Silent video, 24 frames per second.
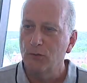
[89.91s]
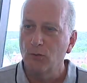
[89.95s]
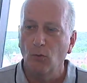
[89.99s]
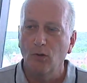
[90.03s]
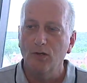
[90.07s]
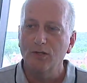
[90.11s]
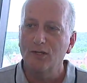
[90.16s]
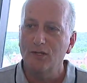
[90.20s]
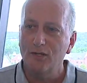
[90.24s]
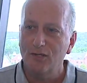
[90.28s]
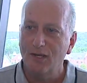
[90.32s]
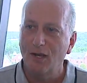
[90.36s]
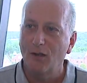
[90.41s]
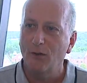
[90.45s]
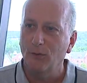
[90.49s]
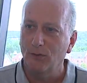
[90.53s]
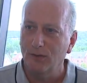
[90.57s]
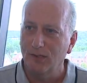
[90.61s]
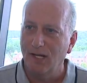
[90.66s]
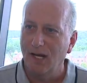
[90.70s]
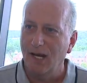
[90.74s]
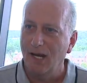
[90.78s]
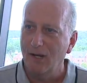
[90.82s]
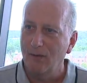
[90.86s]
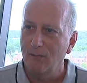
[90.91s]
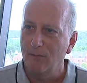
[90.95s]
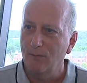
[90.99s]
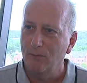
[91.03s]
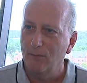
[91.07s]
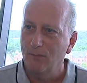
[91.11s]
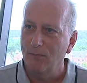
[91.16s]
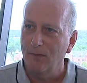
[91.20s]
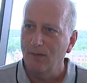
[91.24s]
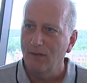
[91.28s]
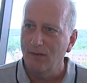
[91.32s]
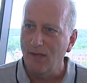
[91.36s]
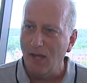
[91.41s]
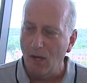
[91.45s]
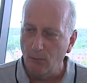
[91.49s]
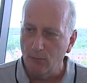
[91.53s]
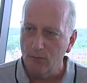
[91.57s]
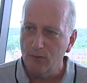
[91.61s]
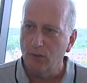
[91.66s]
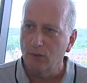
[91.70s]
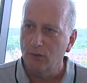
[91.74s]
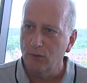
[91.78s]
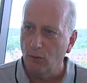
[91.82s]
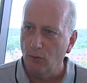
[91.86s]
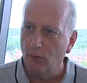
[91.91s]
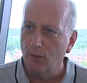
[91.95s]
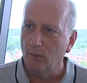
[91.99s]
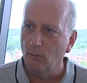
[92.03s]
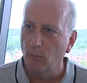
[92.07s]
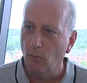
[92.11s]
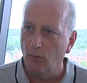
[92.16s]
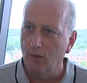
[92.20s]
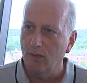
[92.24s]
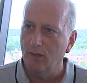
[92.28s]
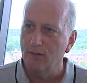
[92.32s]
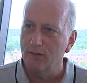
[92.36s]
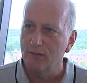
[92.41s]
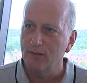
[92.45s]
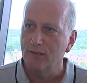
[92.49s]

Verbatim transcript: Georgia Southern game, that was the turning point of the